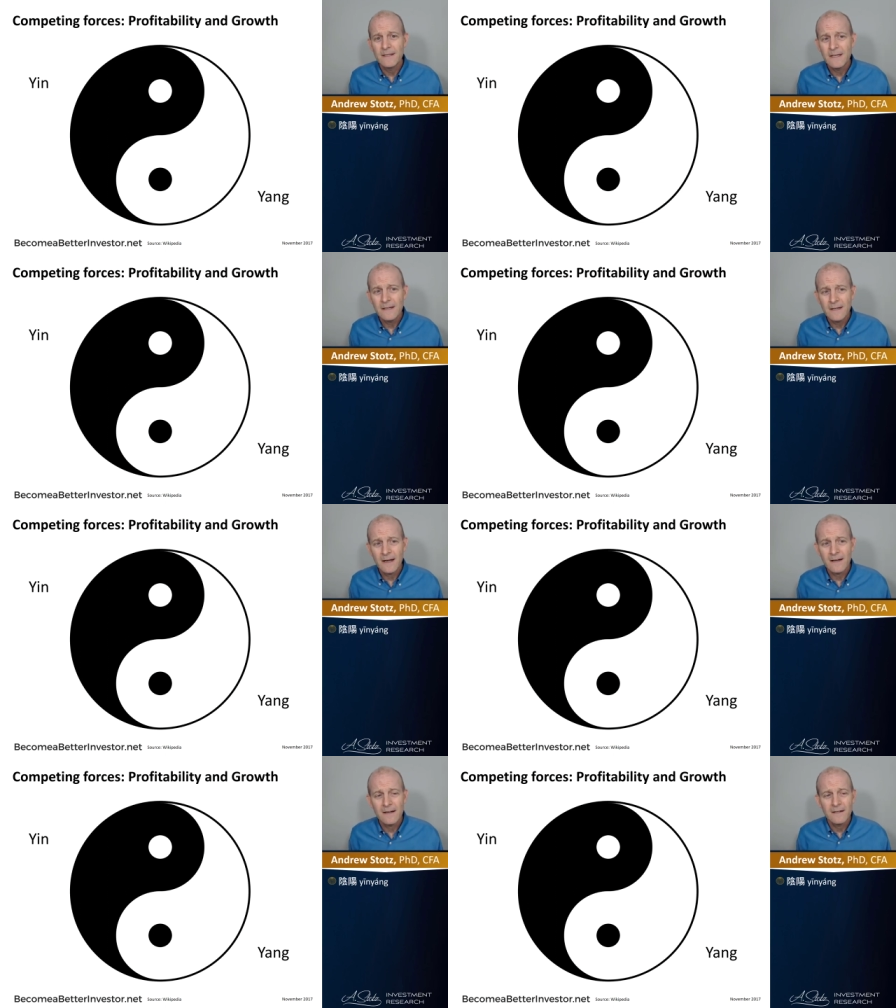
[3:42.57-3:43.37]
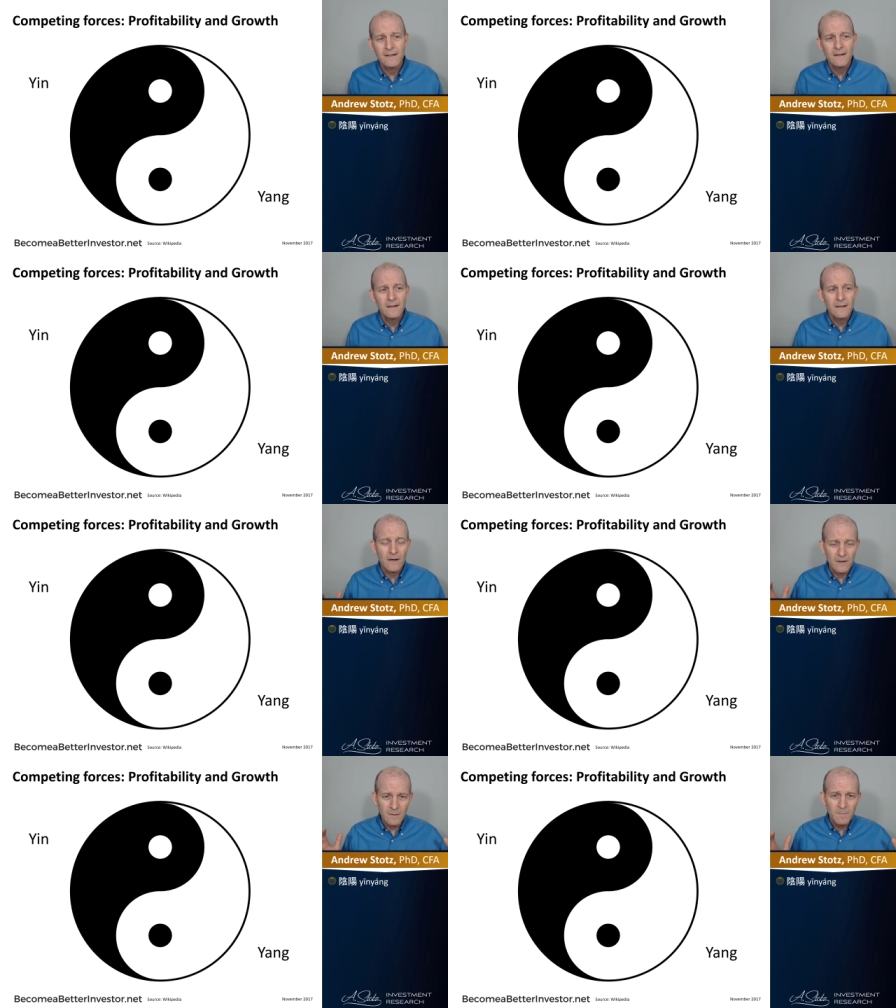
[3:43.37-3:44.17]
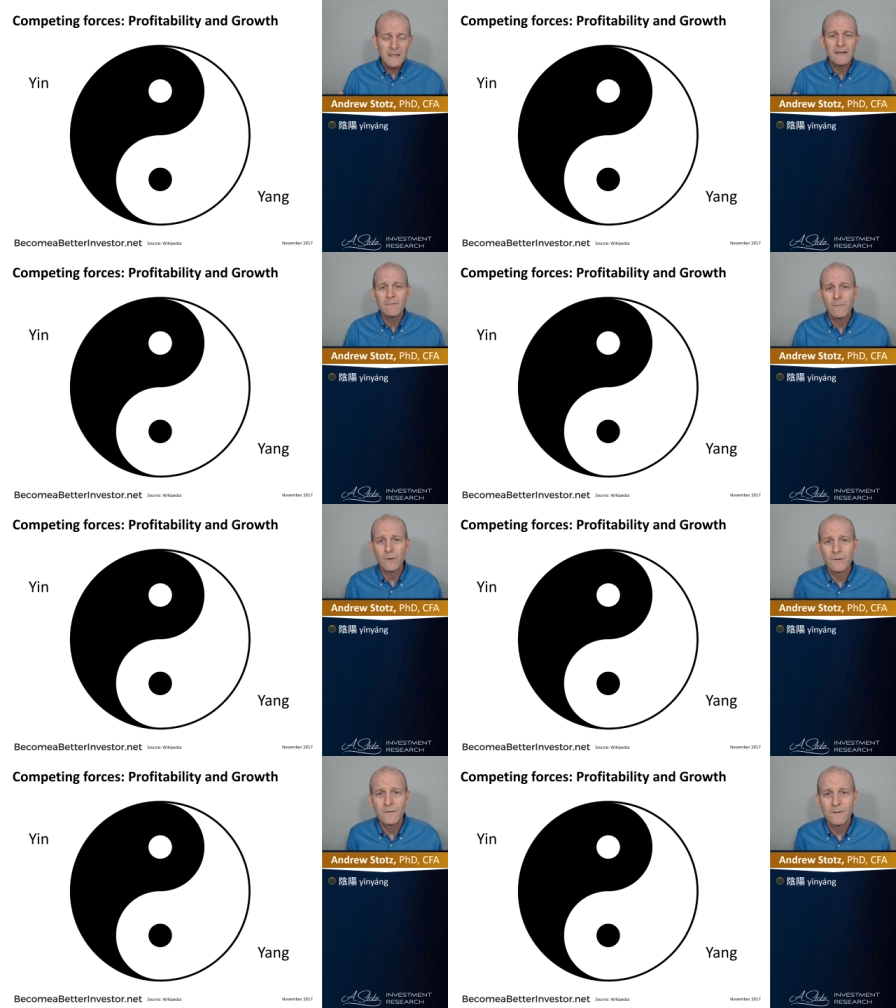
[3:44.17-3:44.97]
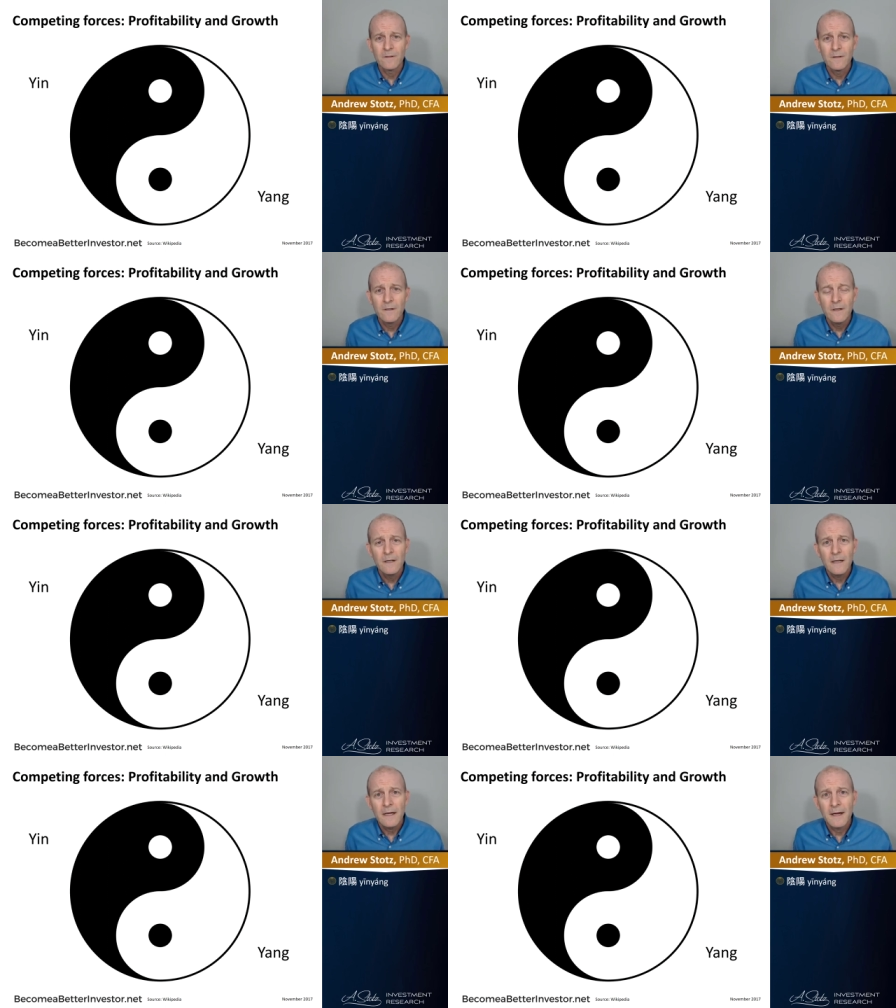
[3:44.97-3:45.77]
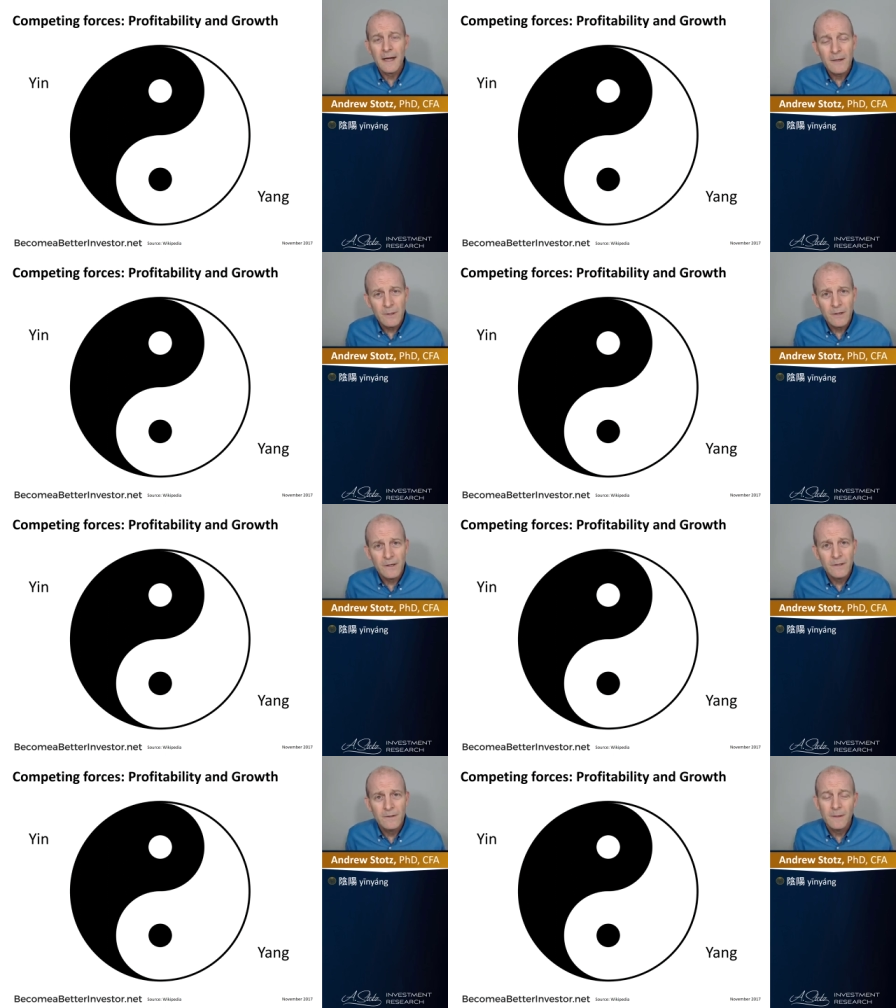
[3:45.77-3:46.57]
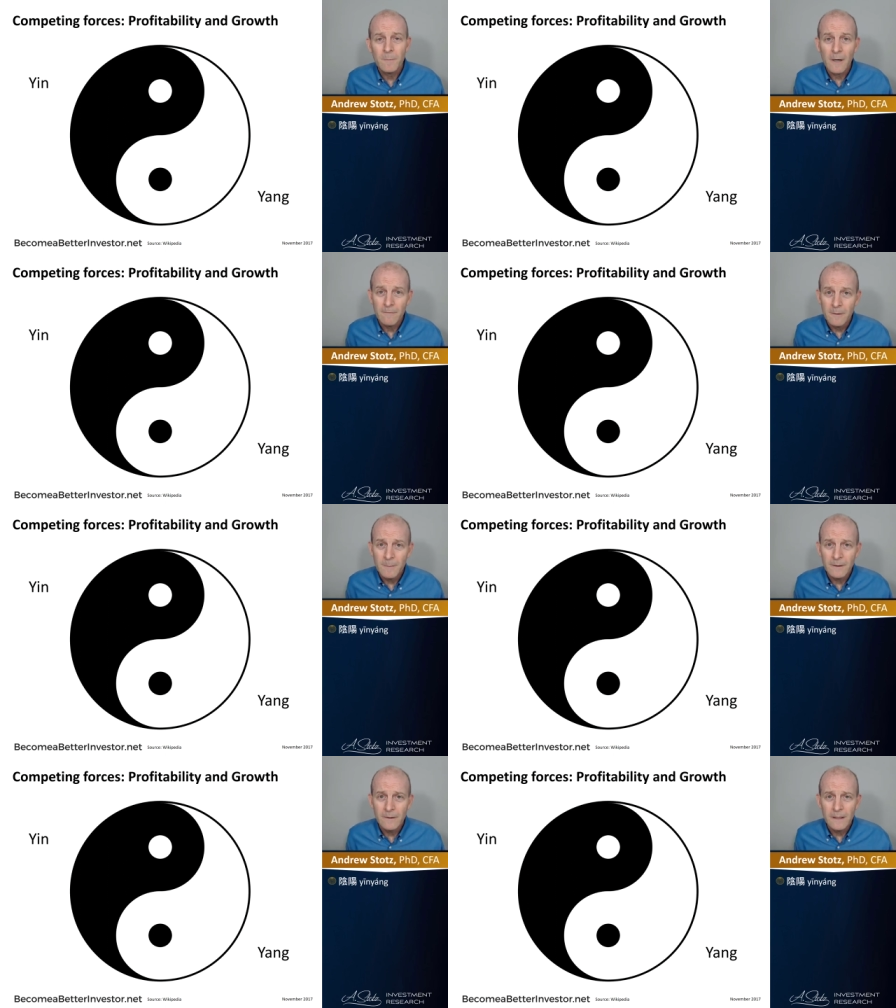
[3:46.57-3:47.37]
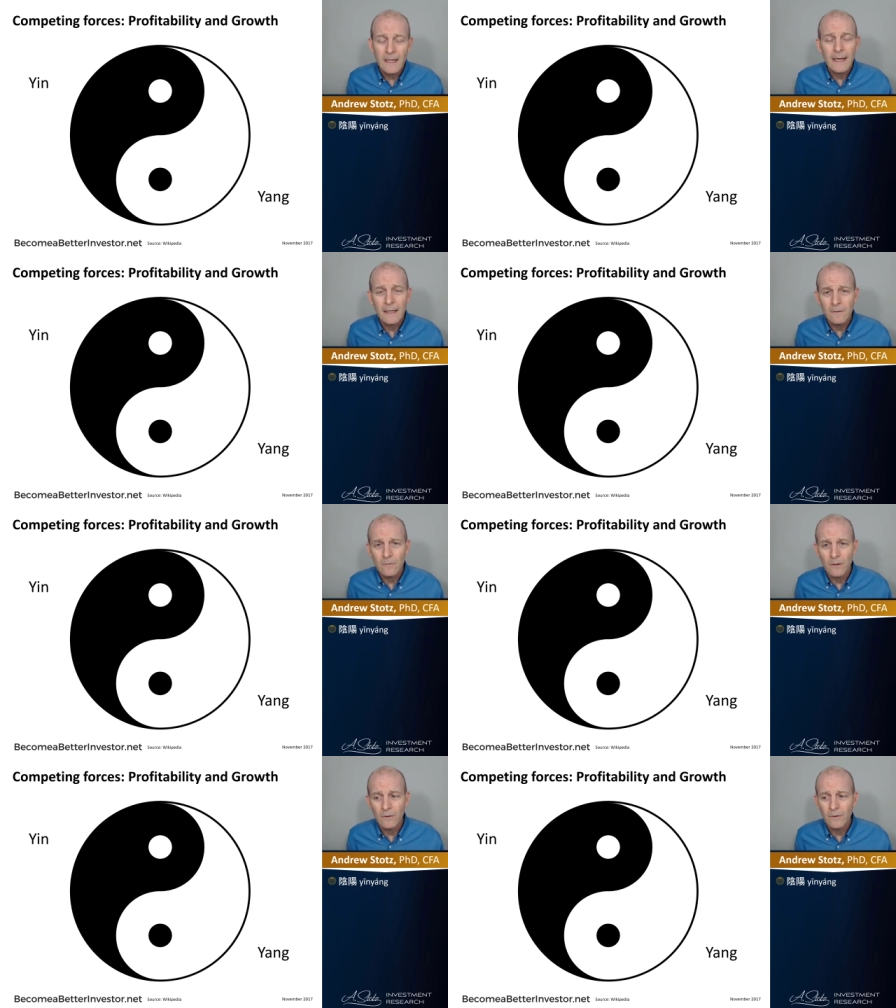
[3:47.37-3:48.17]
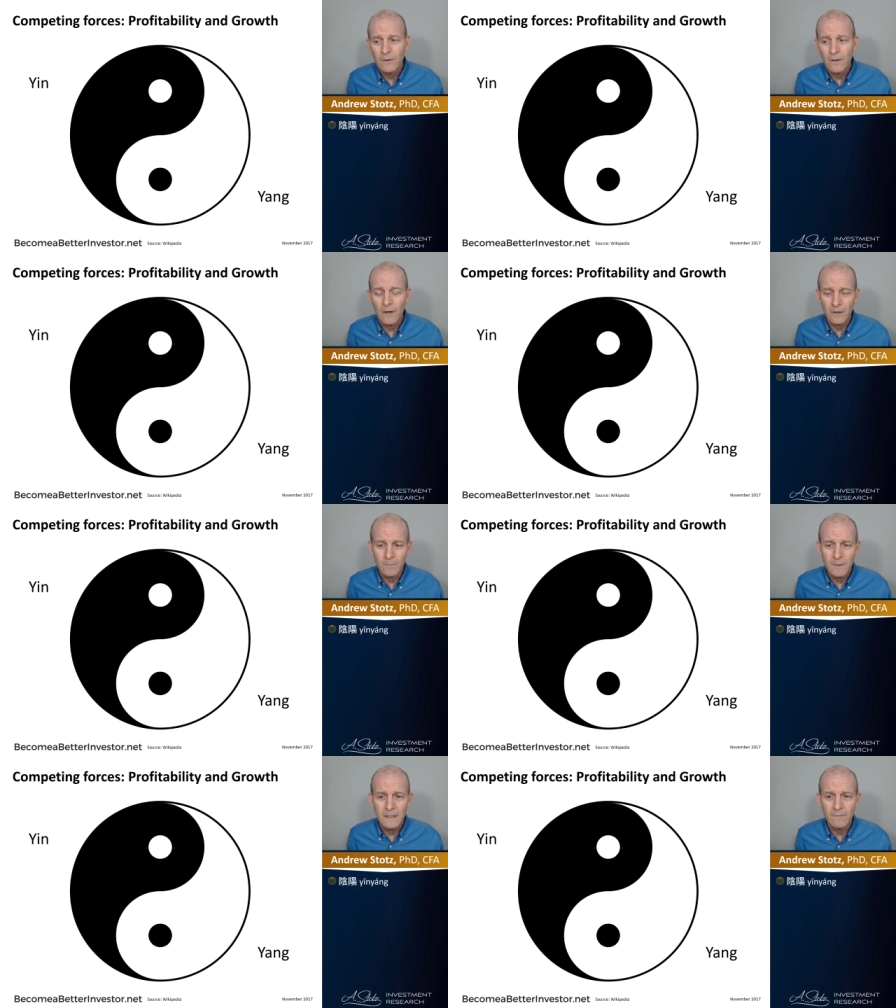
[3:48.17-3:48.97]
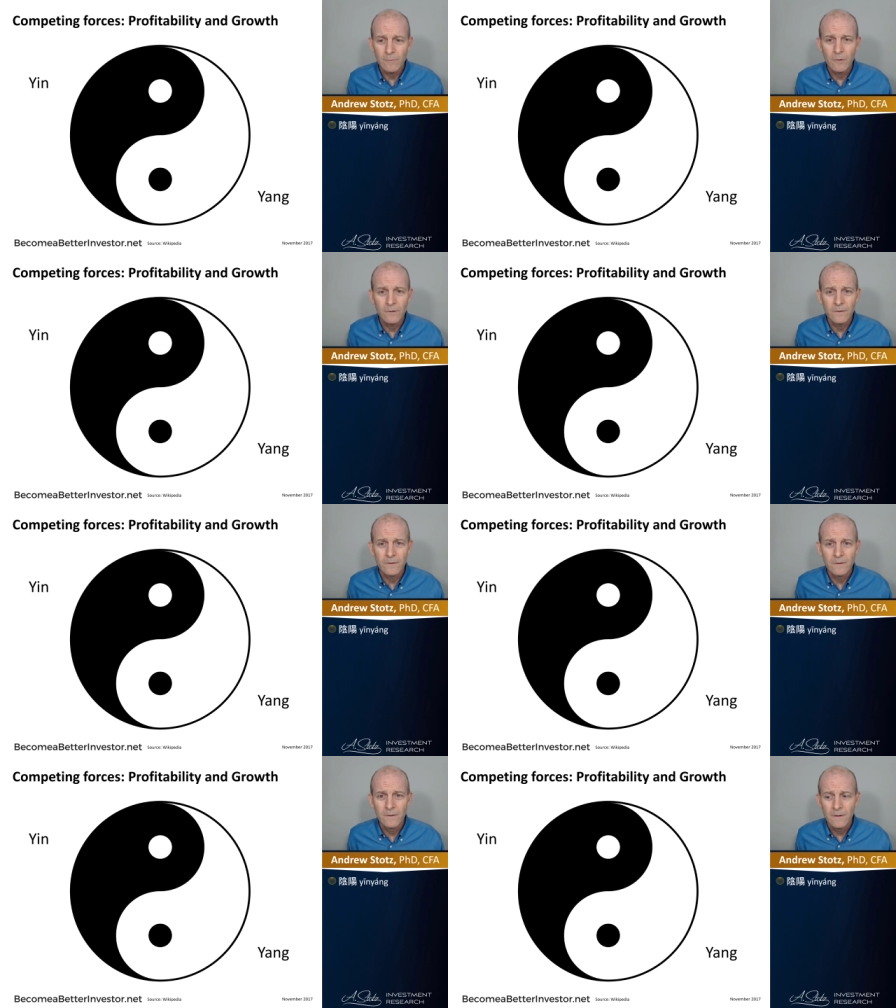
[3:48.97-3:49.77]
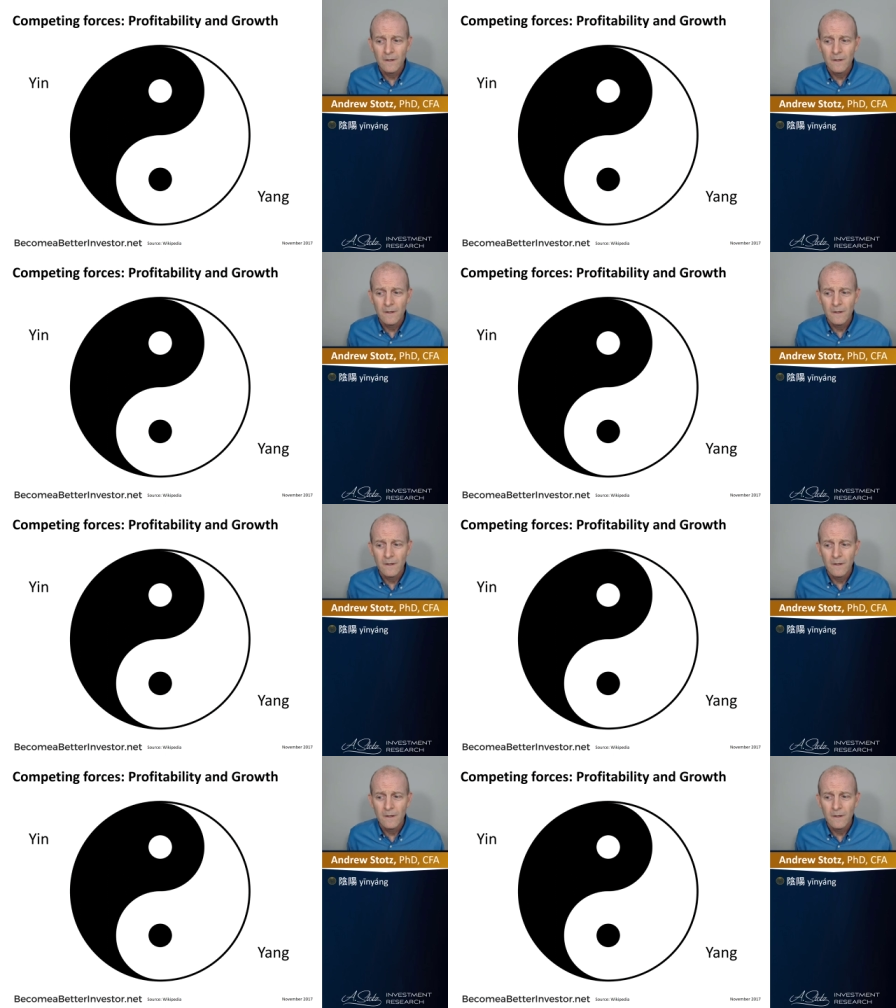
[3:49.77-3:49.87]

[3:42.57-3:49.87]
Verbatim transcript: Yin yang are competing forces. And I would argue that profitability and growth are competing forces.